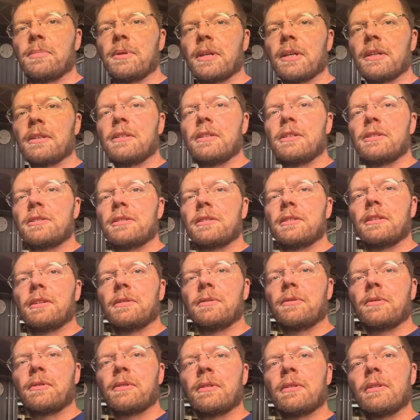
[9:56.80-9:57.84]
big addition
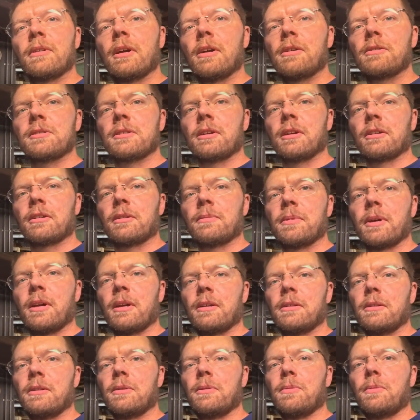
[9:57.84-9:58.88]
that I was talking
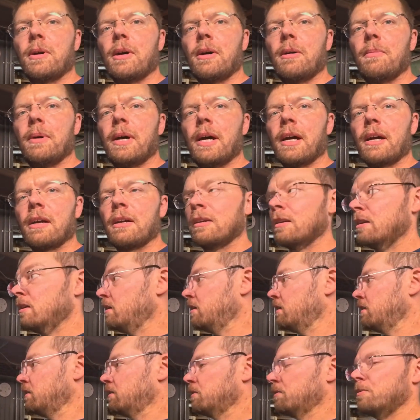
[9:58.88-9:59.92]
about a little while back,
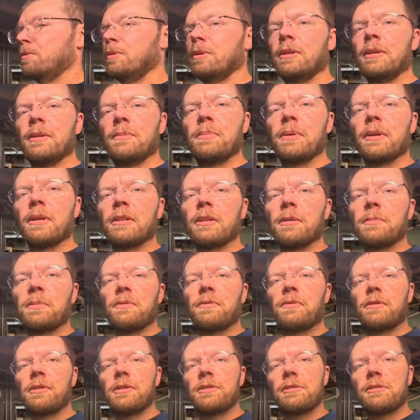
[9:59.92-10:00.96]
we picked
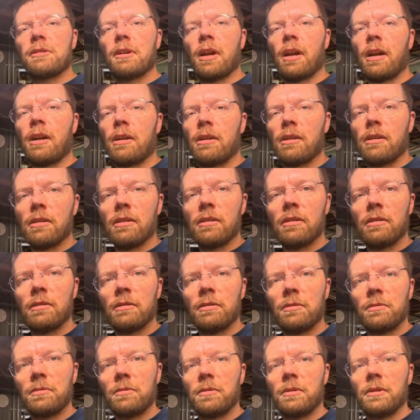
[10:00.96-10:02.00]
freeze dryer.
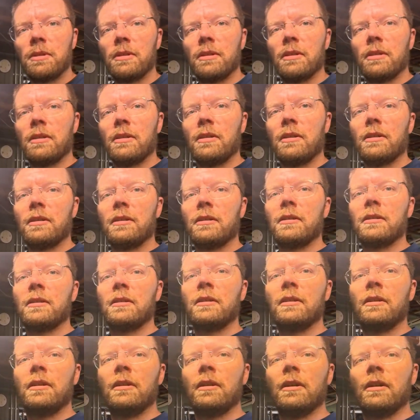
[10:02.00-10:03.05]
We
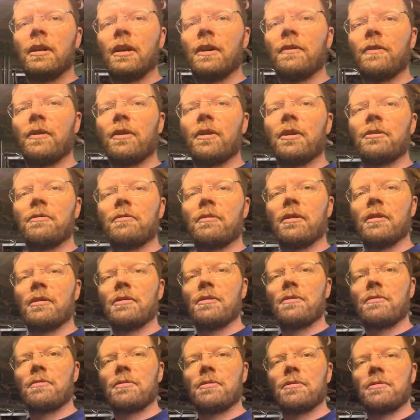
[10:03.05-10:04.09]
have already run
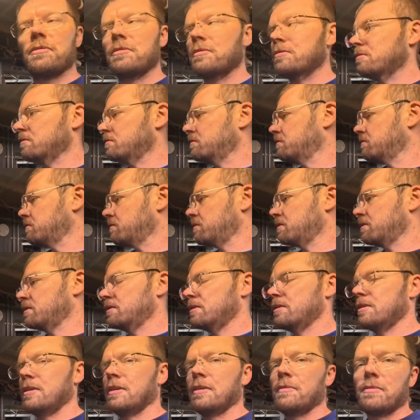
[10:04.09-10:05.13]
through
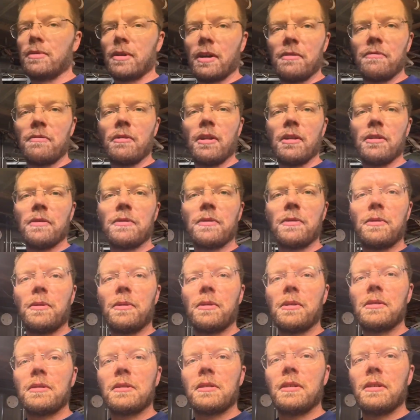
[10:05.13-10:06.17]
the bread run, of
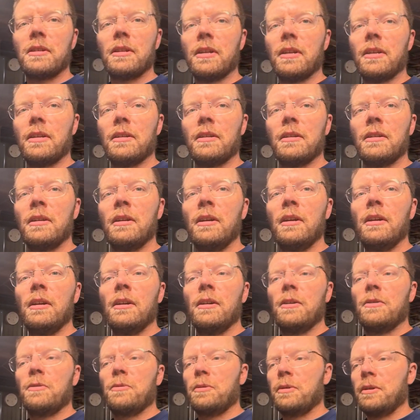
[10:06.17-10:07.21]
course, and then
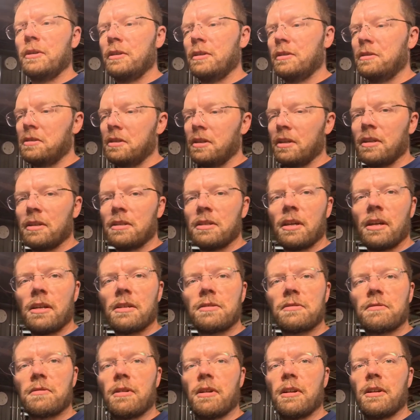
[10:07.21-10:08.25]
we did a
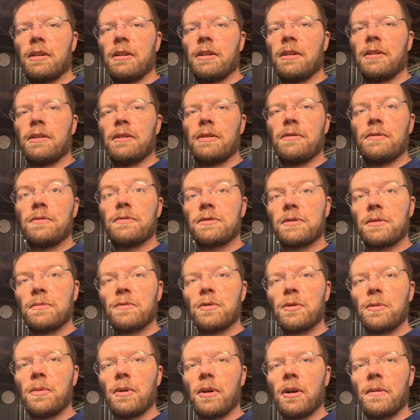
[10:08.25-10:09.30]
test run of some
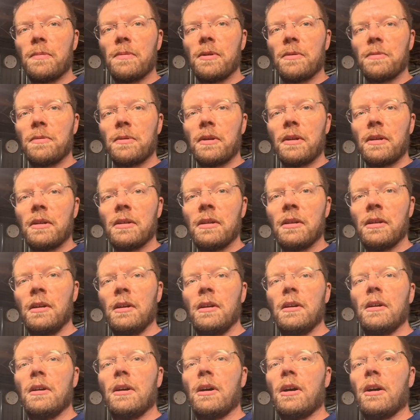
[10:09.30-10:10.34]
rhubarb that we
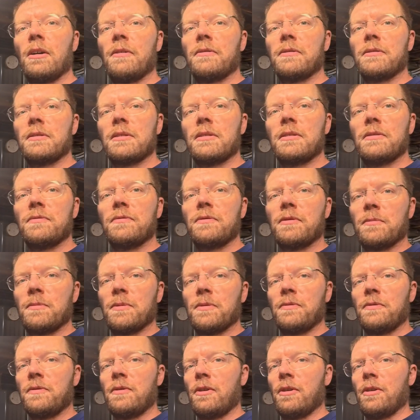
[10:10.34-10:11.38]
harvested from
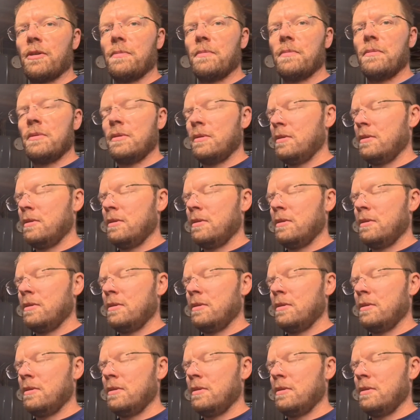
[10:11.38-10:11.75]
the farm,